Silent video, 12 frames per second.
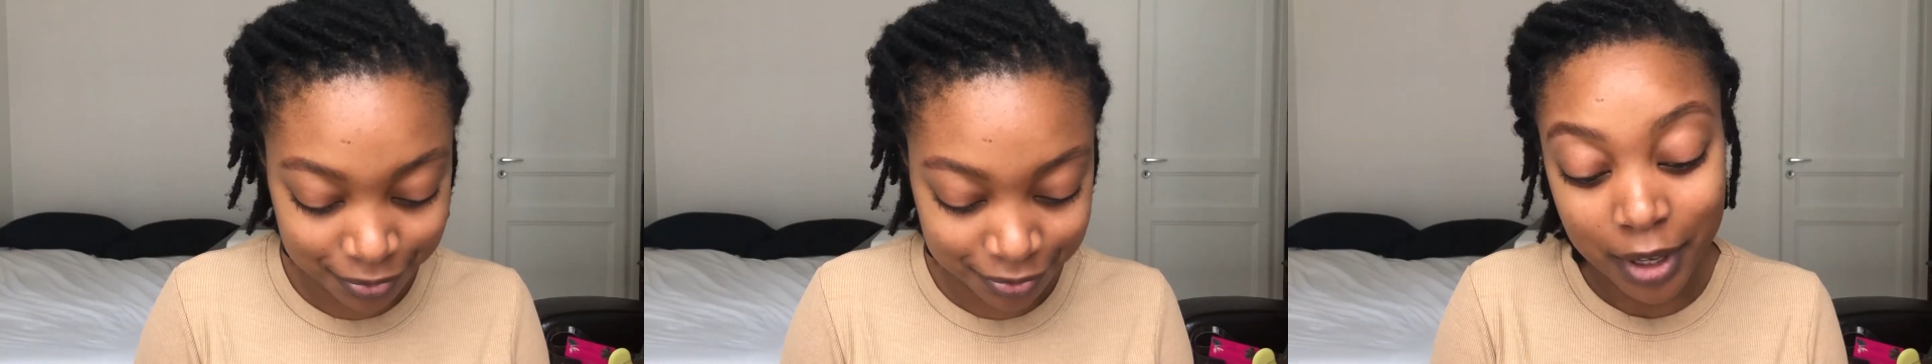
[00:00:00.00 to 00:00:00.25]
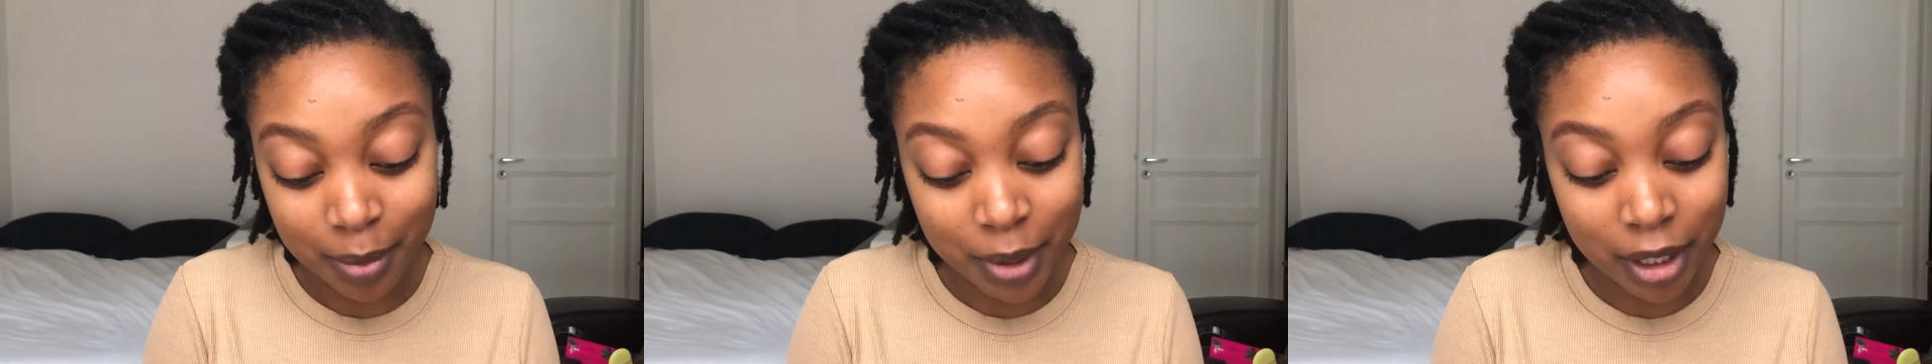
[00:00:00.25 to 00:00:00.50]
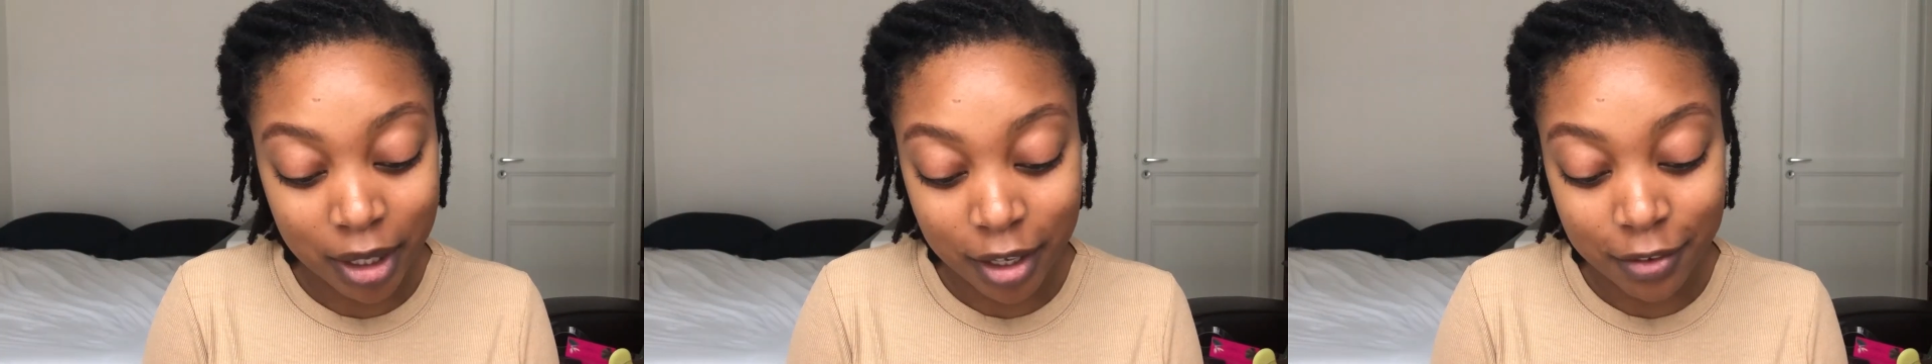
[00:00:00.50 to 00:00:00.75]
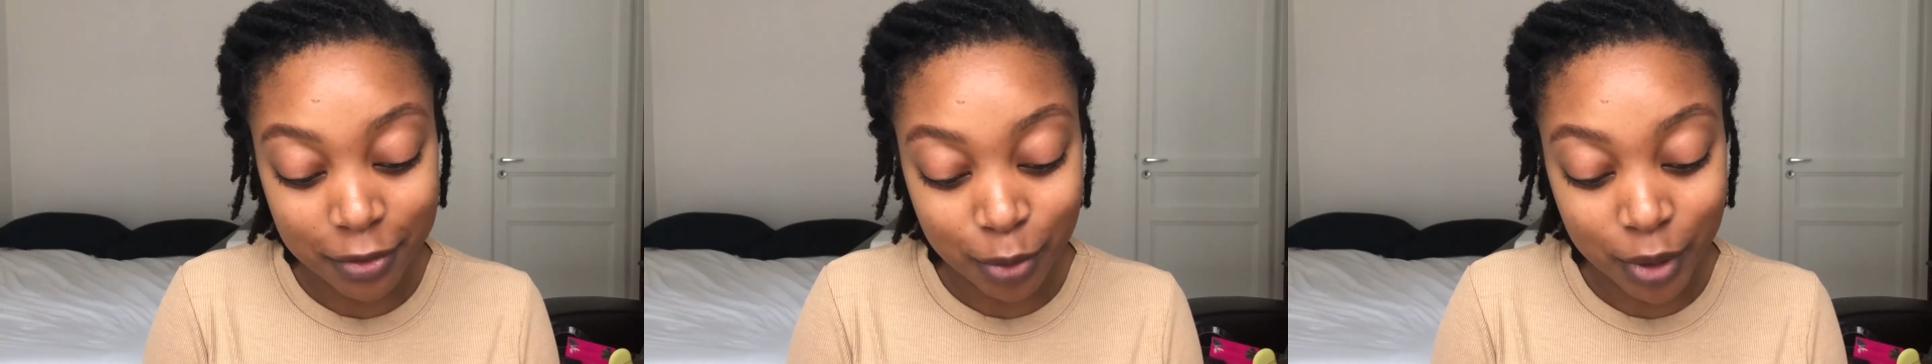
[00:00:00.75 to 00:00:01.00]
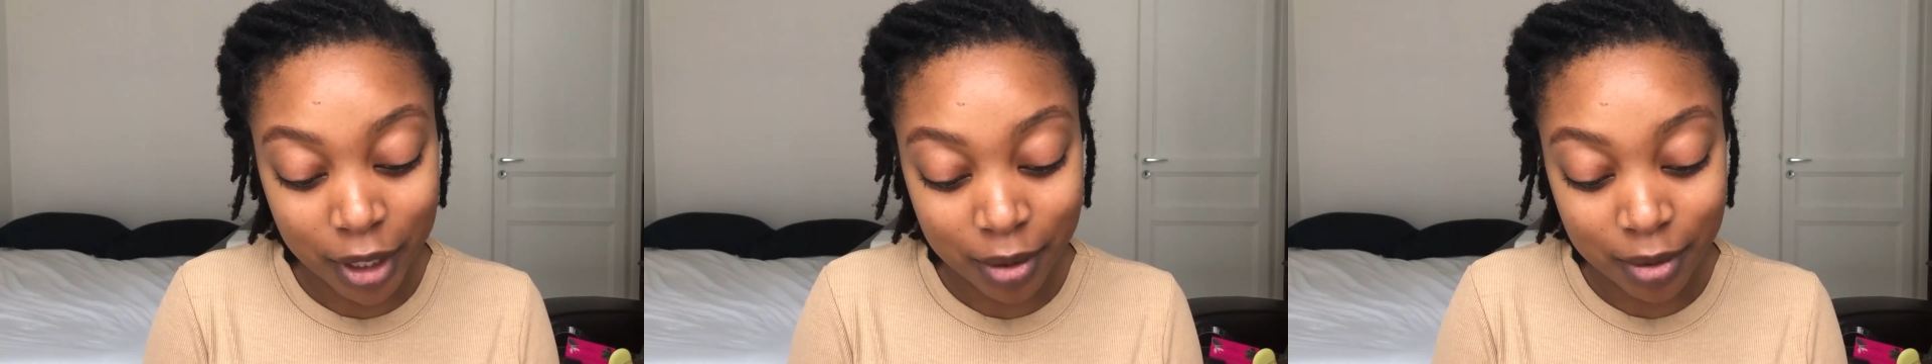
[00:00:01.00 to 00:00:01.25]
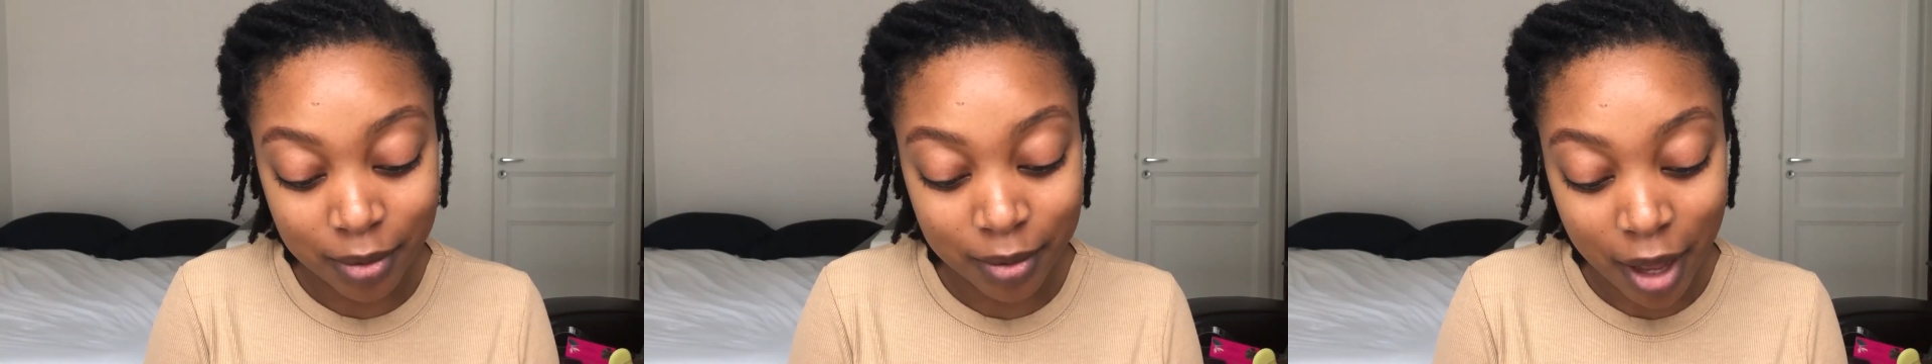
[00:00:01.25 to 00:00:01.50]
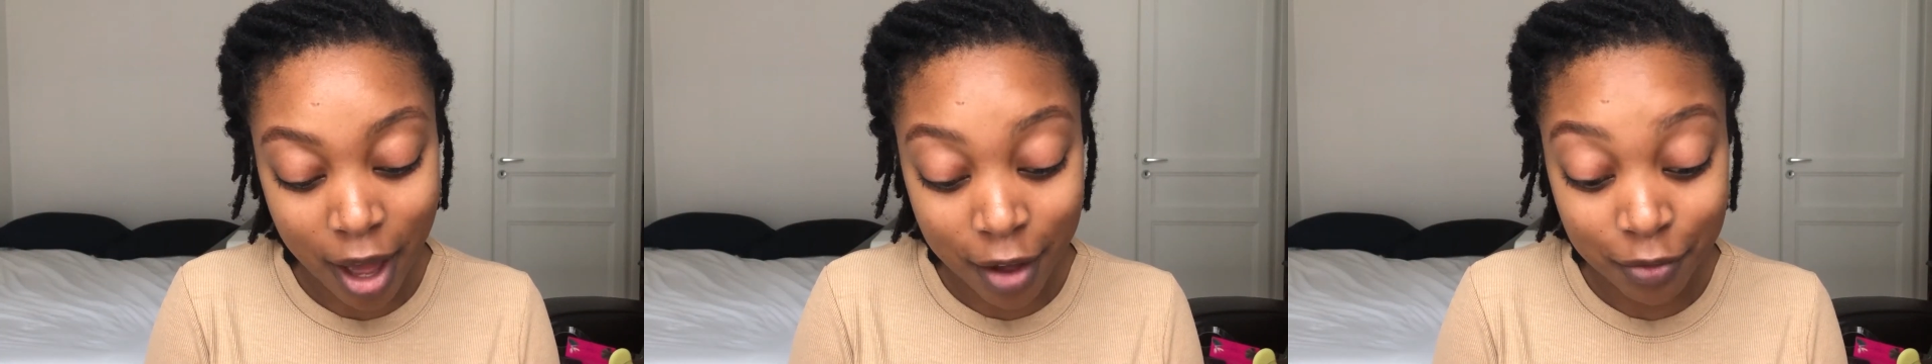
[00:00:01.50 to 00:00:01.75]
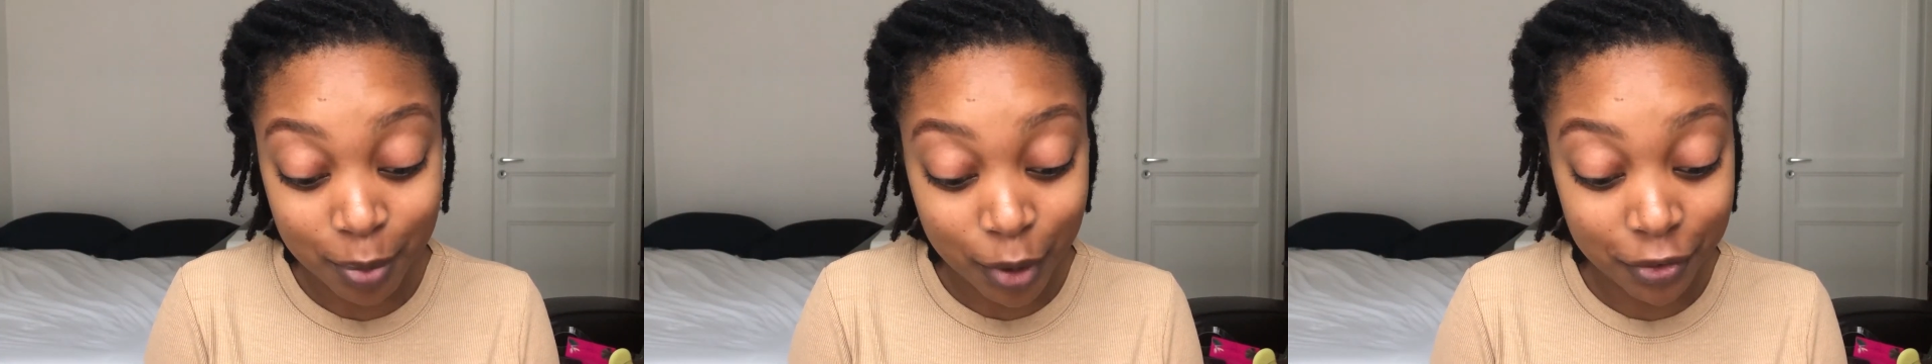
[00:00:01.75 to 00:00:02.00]
I mean, if you can
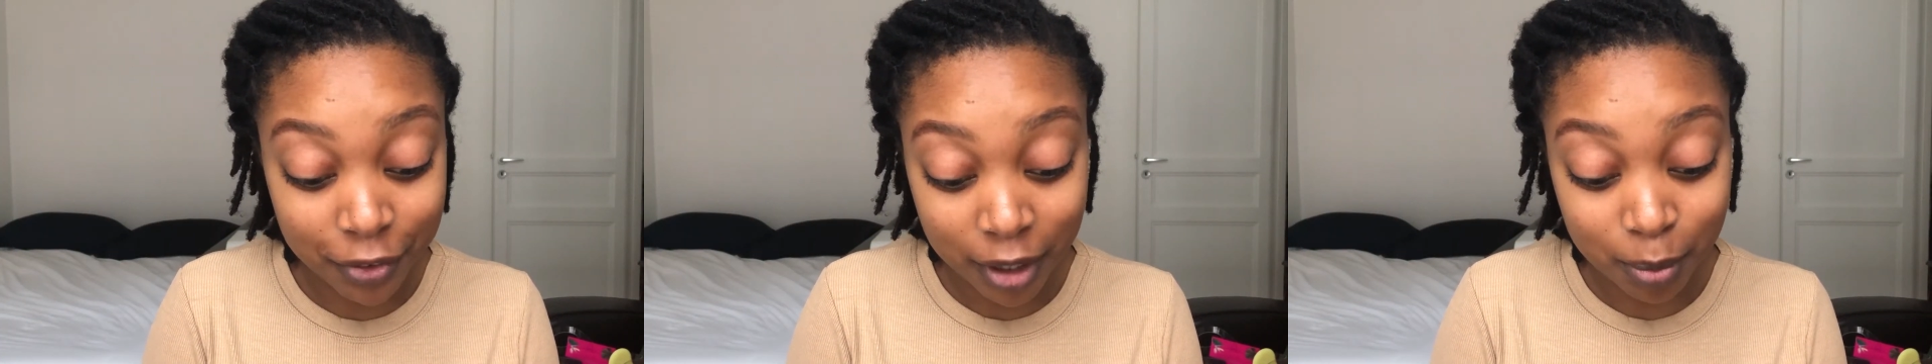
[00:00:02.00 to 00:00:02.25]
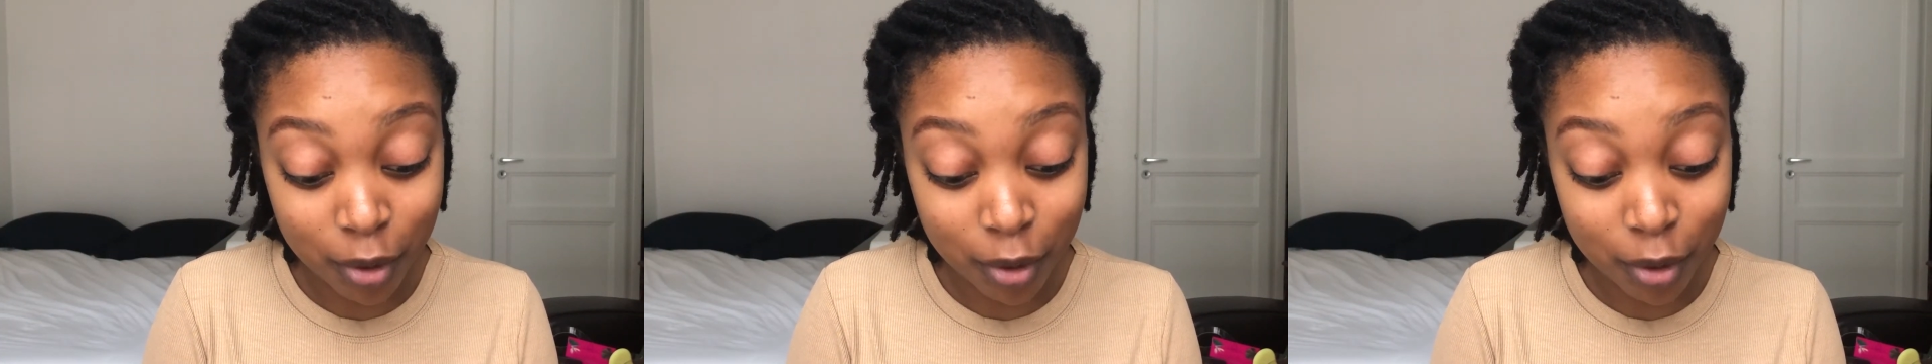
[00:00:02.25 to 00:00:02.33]
have perfect